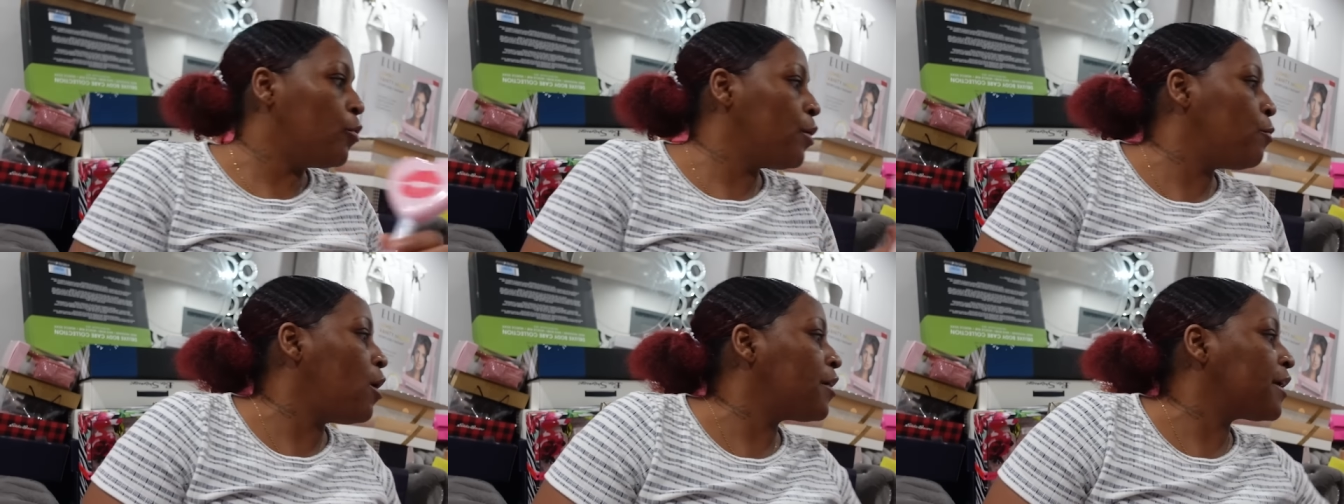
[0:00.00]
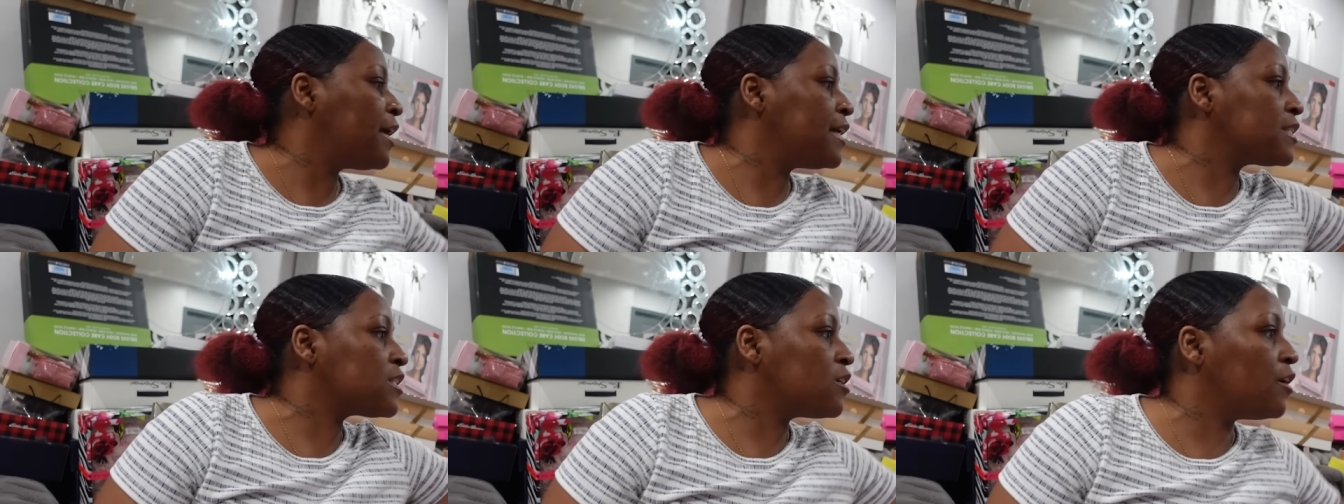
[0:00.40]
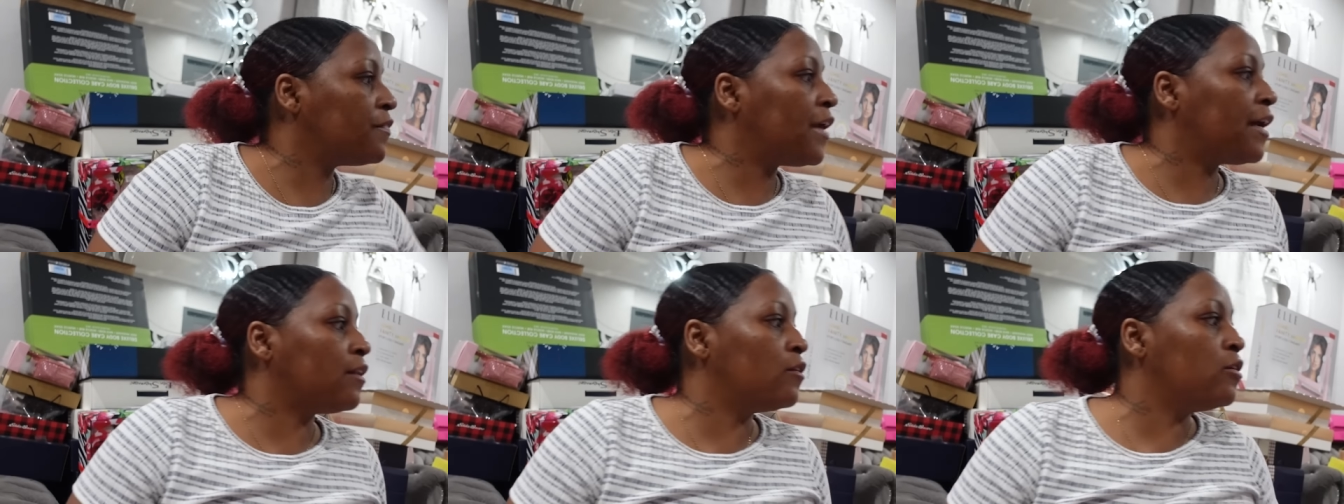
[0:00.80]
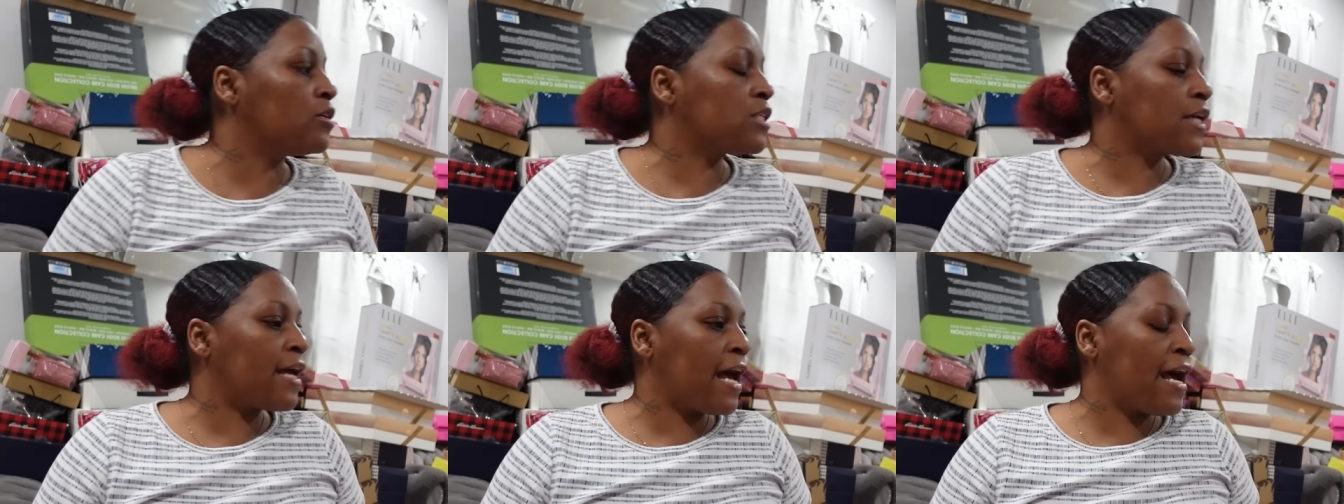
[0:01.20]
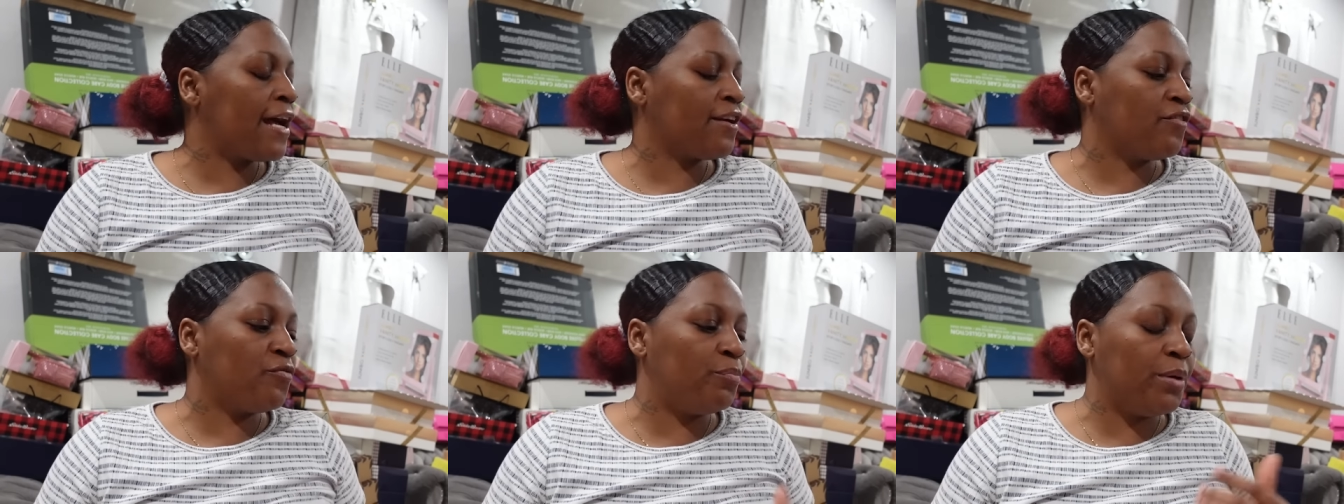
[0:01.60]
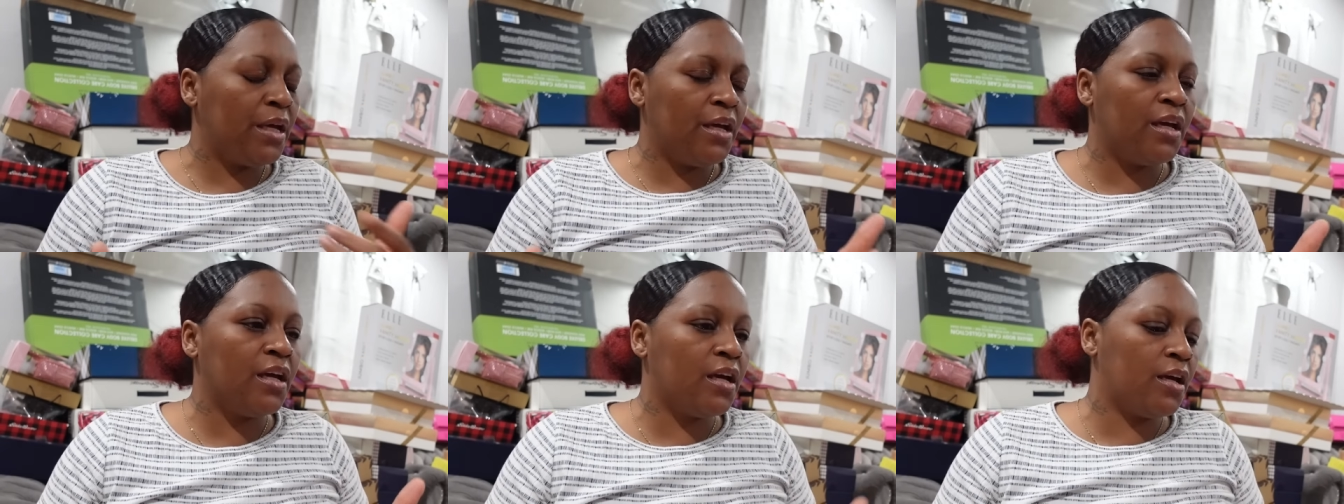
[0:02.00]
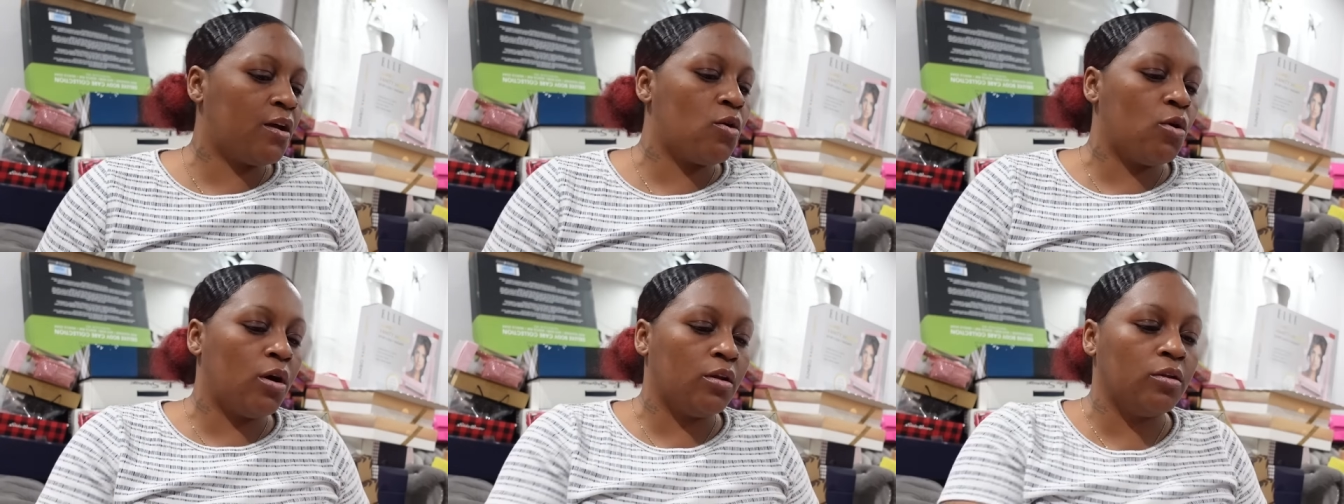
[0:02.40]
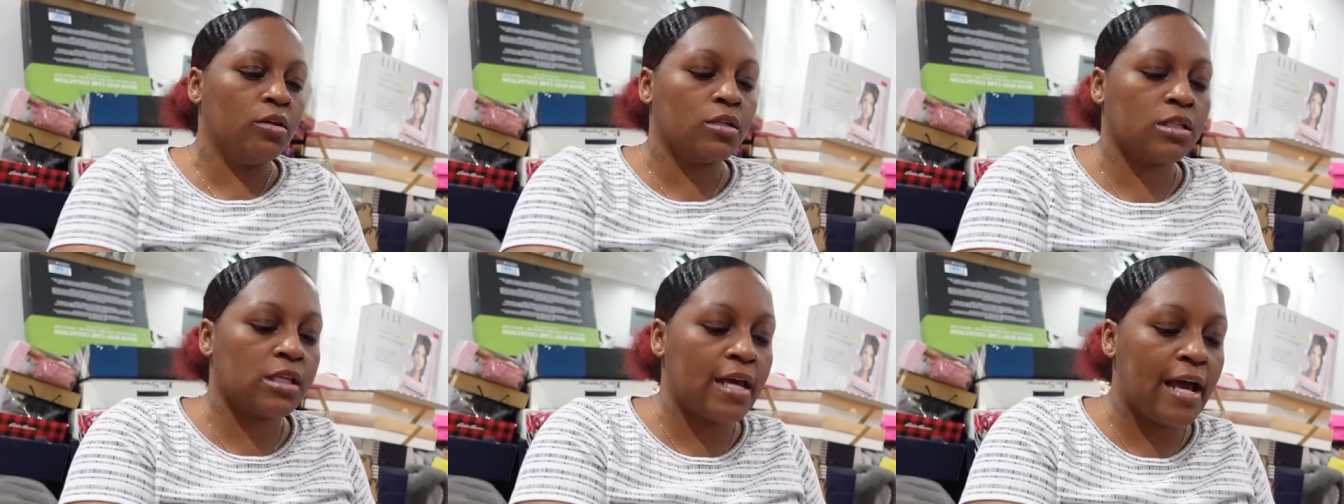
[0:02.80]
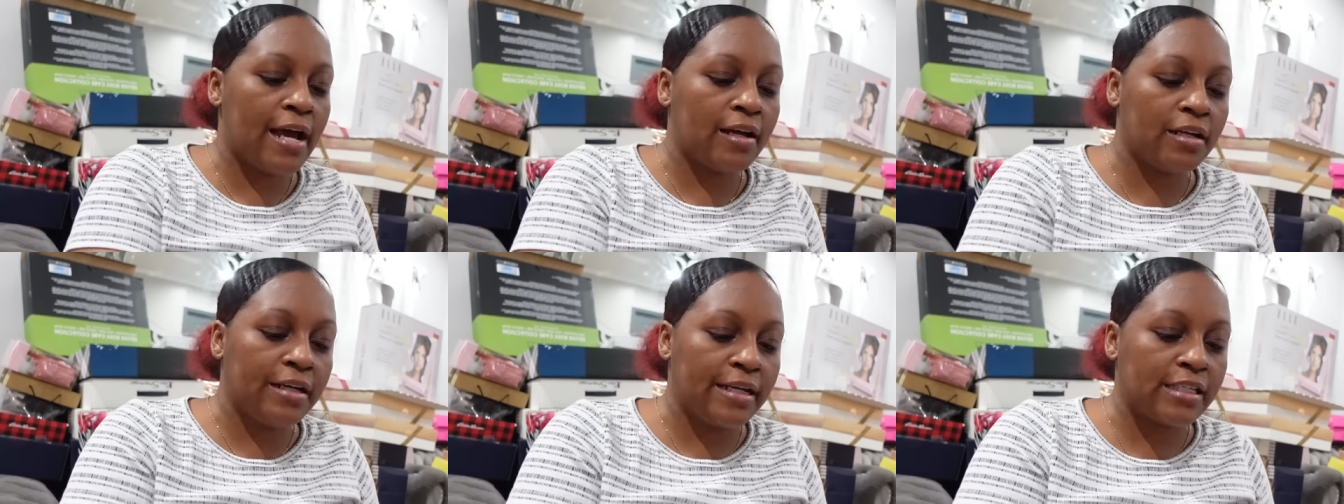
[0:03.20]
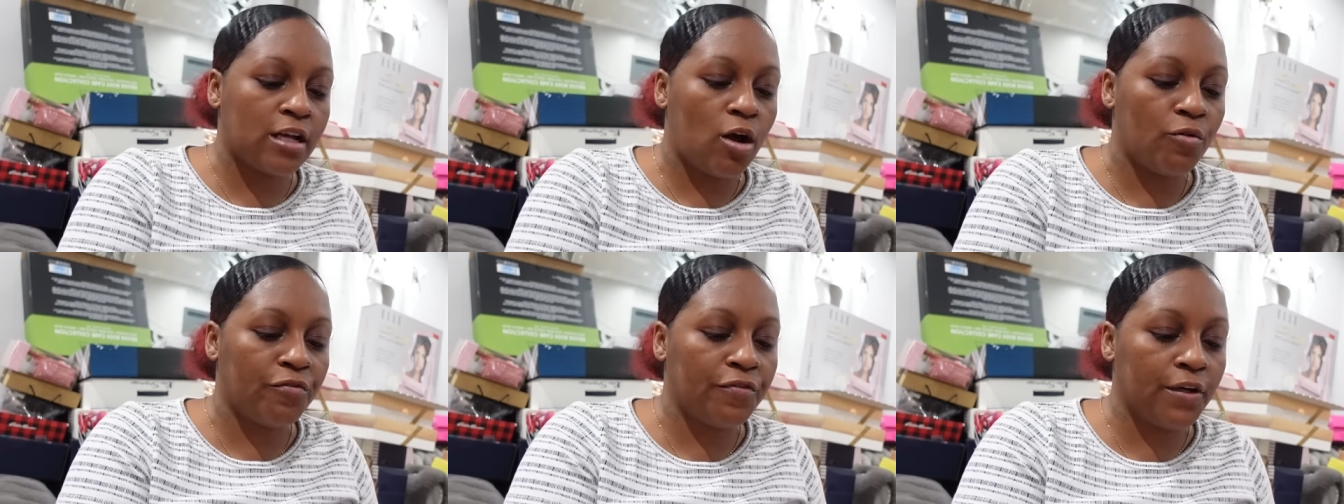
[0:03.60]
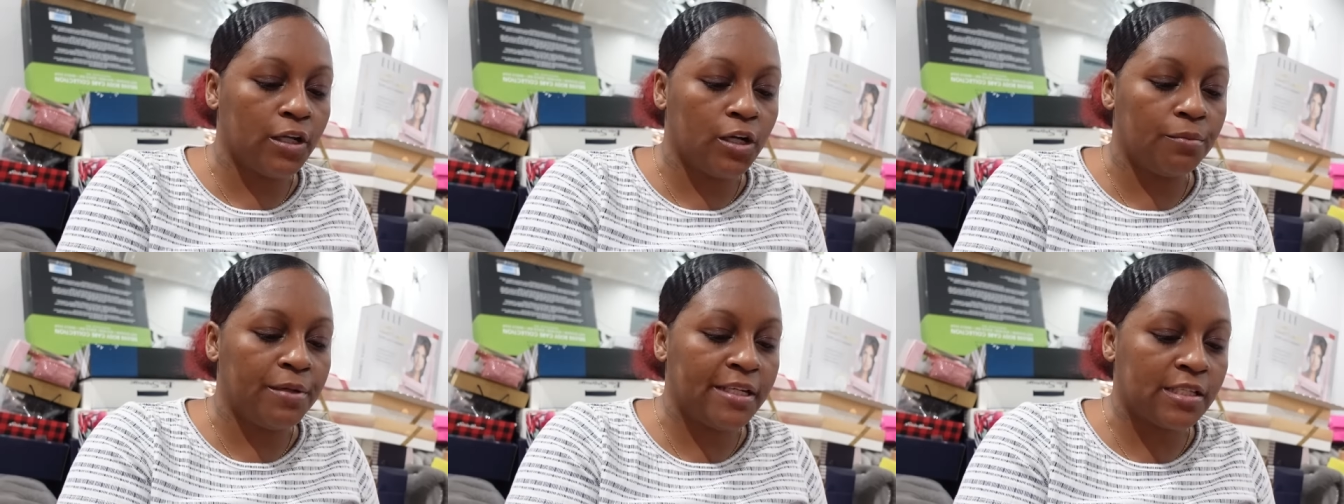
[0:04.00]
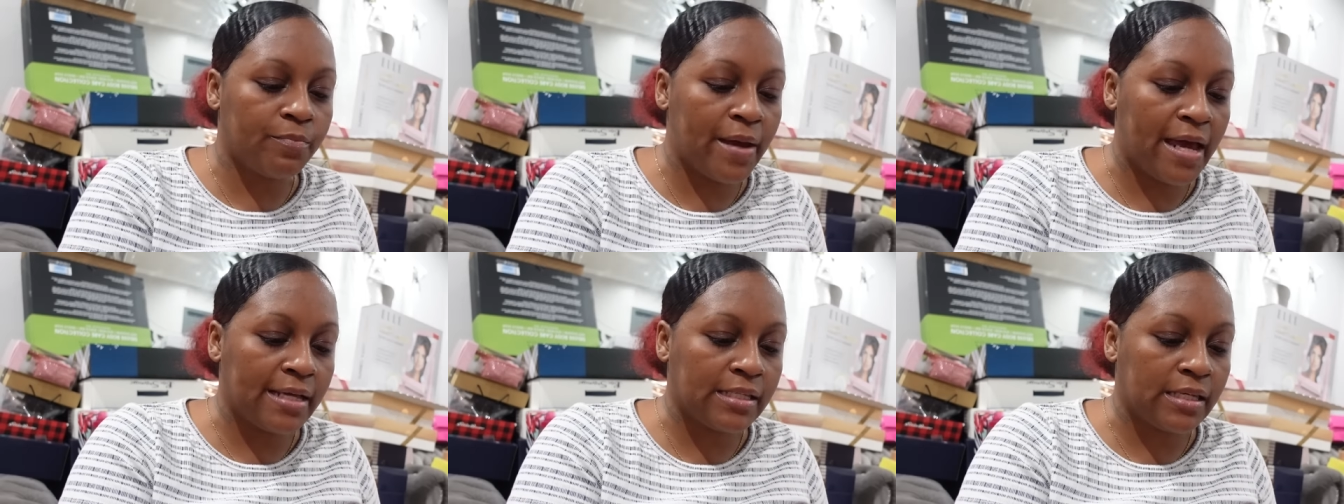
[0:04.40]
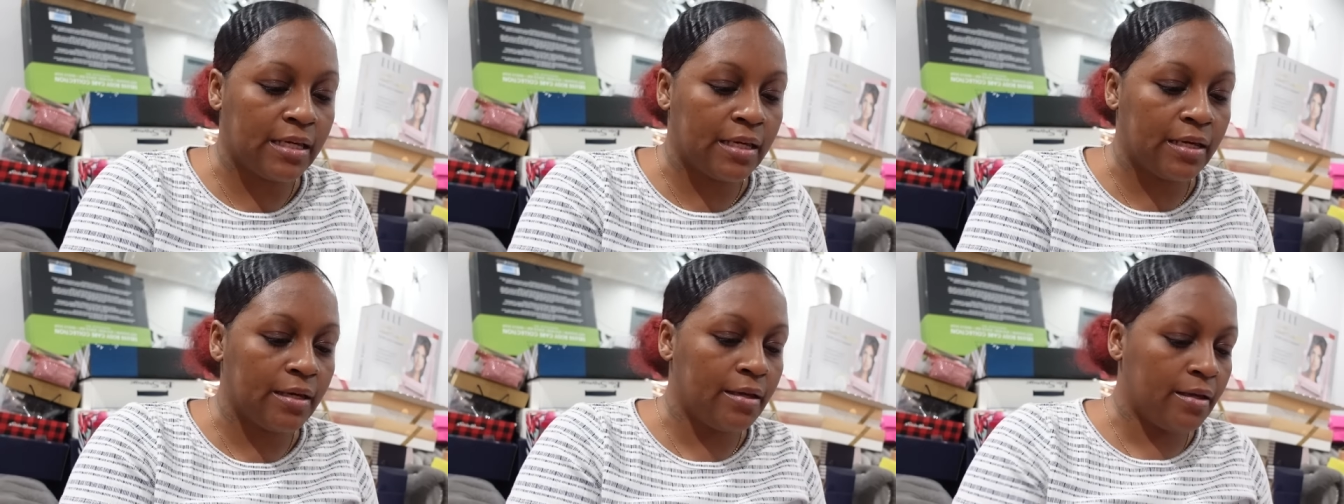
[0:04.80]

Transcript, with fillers: we want to get stuff that looks kind of big or looks kind of that's going to fill up this basket.